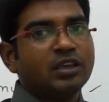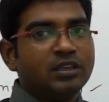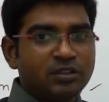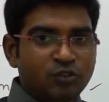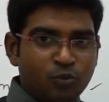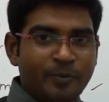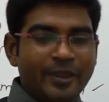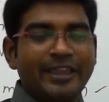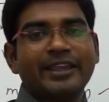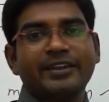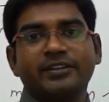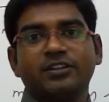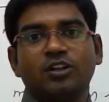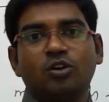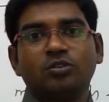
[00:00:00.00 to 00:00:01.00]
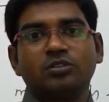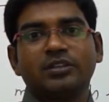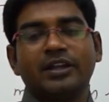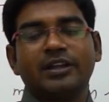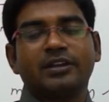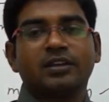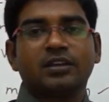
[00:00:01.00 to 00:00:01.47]
you may get a doubt
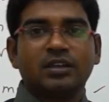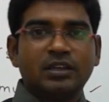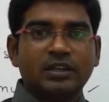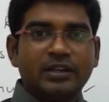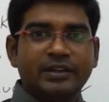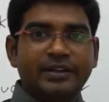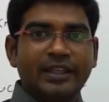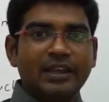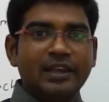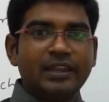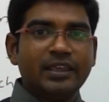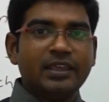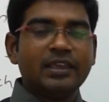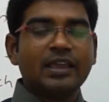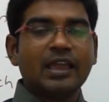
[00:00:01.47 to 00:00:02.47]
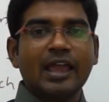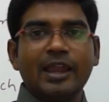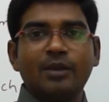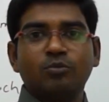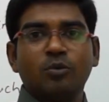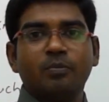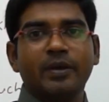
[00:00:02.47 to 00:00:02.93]
that Delhi
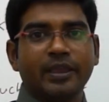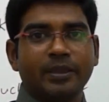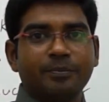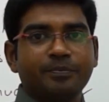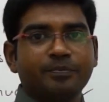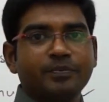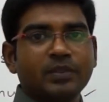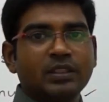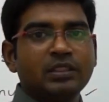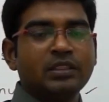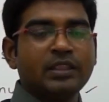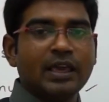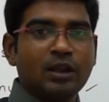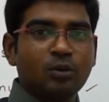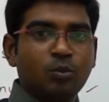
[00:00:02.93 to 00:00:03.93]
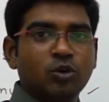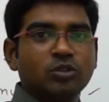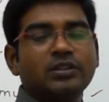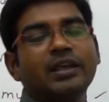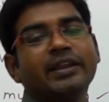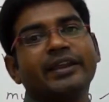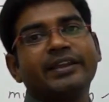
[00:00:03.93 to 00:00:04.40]
and Mumbai, they are
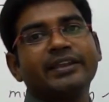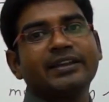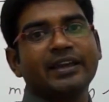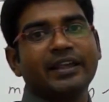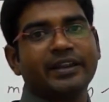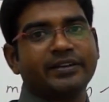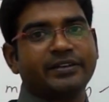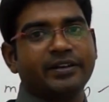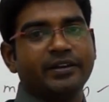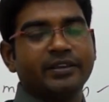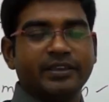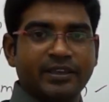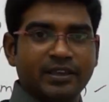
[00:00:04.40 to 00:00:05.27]
both are getting connected.